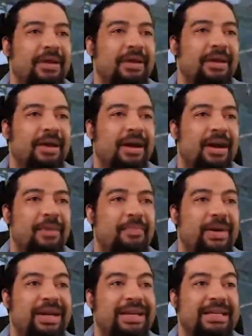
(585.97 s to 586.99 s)
there,
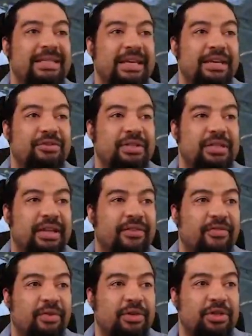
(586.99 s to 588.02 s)
but it is interesting for